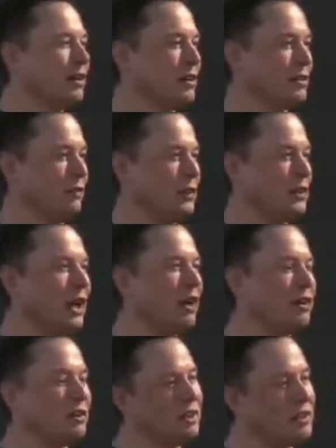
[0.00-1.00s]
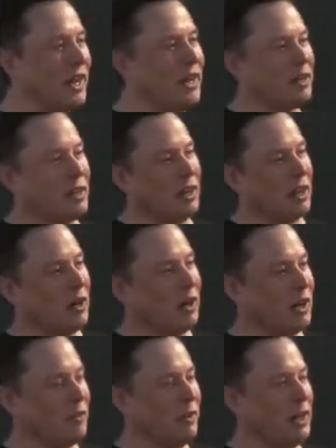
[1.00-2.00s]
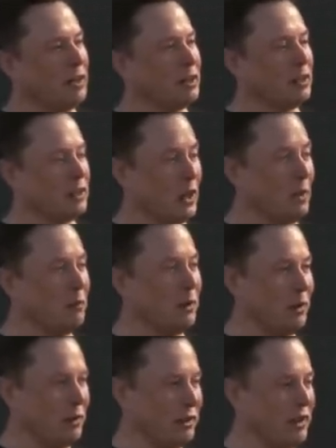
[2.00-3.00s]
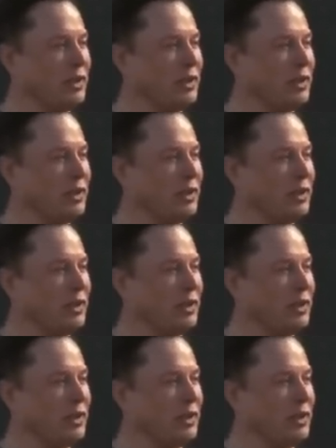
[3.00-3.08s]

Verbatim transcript: because if you try to design a car to meet the global,